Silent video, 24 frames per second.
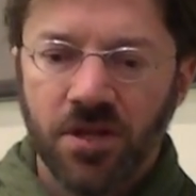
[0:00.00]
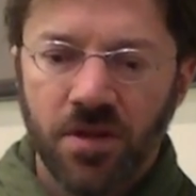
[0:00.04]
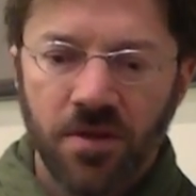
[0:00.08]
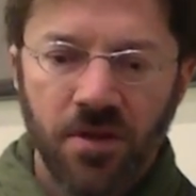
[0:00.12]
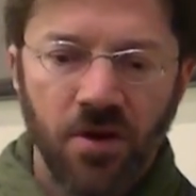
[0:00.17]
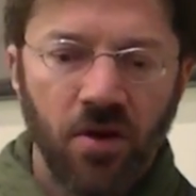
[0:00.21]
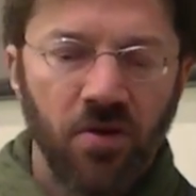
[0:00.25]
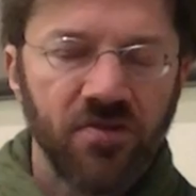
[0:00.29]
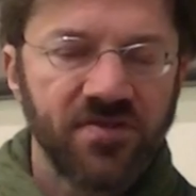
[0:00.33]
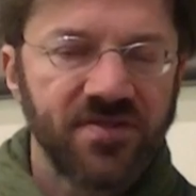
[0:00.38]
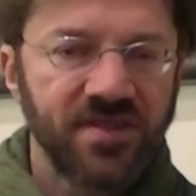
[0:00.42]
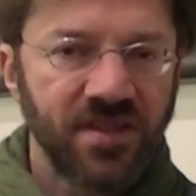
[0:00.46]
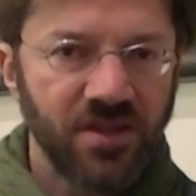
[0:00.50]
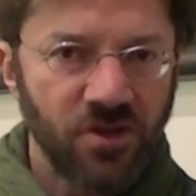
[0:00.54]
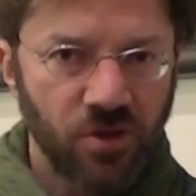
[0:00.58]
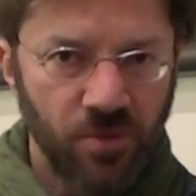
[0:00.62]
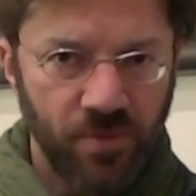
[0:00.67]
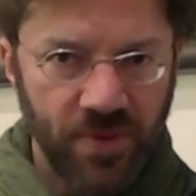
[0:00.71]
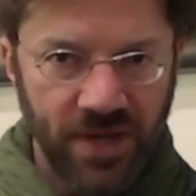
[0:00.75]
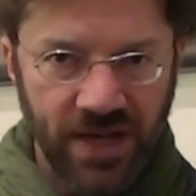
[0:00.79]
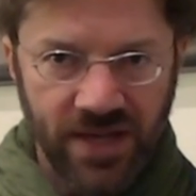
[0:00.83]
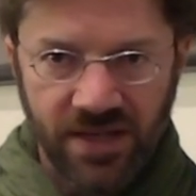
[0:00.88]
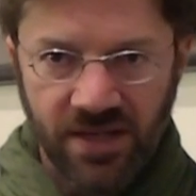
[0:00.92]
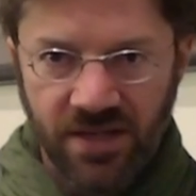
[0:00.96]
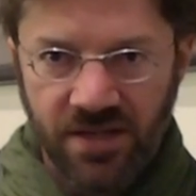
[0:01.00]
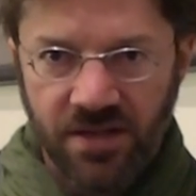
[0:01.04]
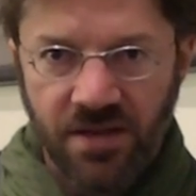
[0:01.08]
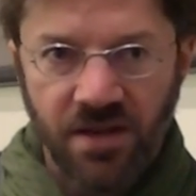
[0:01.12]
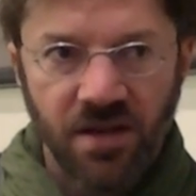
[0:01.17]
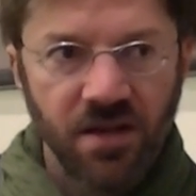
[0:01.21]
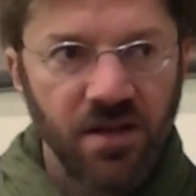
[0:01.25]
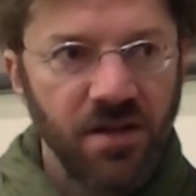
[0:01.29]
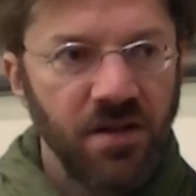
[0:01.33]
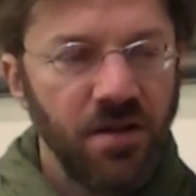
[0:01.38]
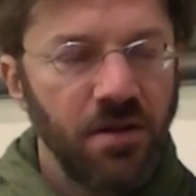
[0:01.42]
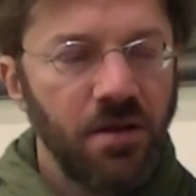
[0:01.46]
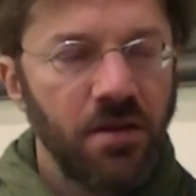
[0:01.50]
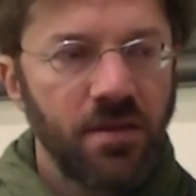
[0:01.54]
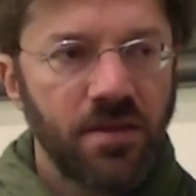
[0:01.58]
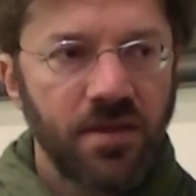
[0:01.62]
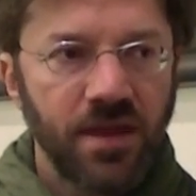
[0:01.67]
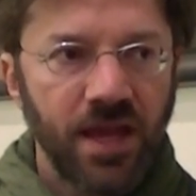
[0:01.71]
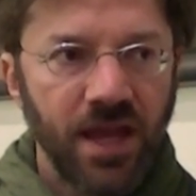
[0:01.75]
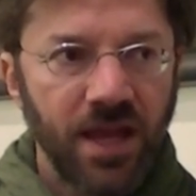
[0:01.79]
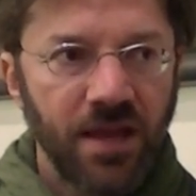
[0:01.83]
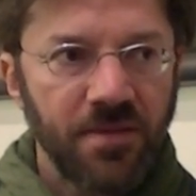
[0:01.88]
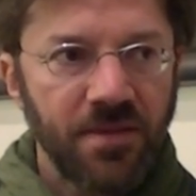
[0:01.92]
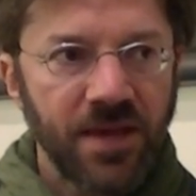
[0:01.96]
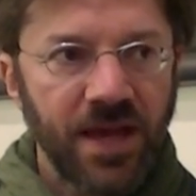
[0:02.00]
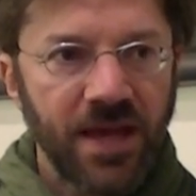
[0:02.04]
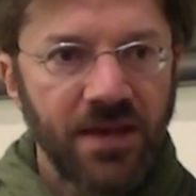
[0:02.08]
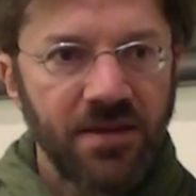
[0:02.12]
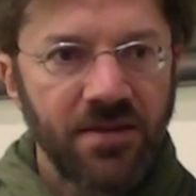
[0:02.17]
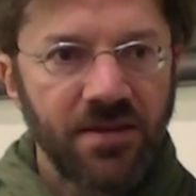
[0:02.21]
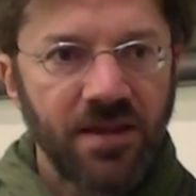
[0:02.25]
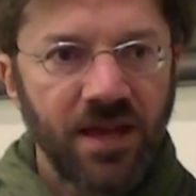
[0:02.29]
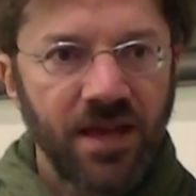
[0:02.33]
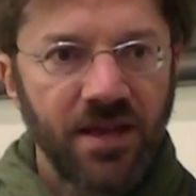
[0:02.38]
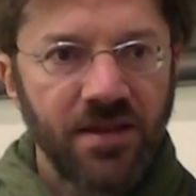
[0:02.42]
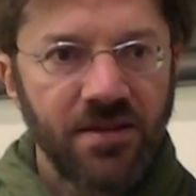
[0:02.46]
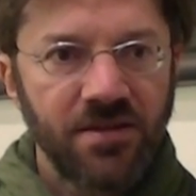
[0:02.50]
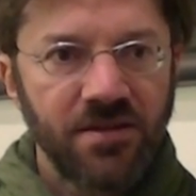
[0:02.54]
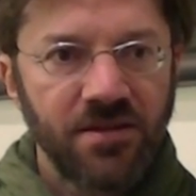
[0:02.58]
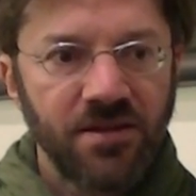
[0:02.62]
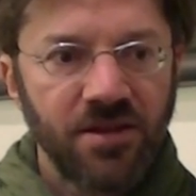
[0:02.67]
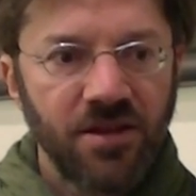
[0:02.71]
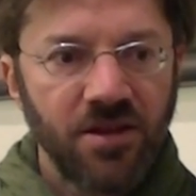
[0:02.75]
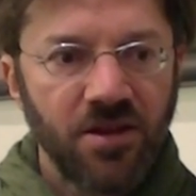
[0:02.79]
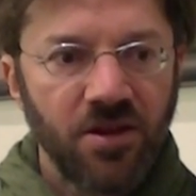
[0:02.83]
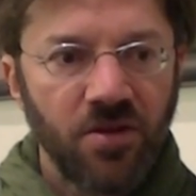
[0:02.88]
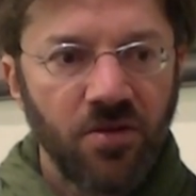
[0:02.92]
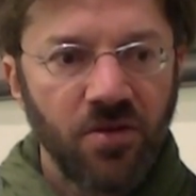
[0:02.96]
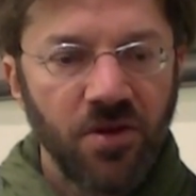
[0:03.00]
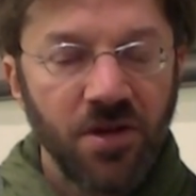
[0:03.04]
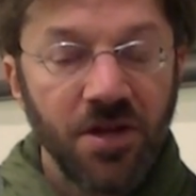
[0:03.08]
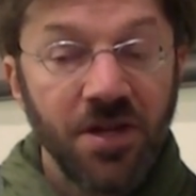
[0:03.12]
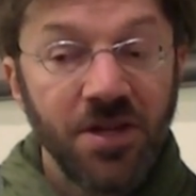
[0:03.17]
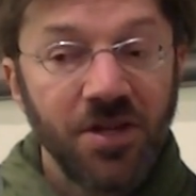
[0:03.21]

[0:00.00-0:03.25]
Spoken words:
the whole syncopated thing that you know,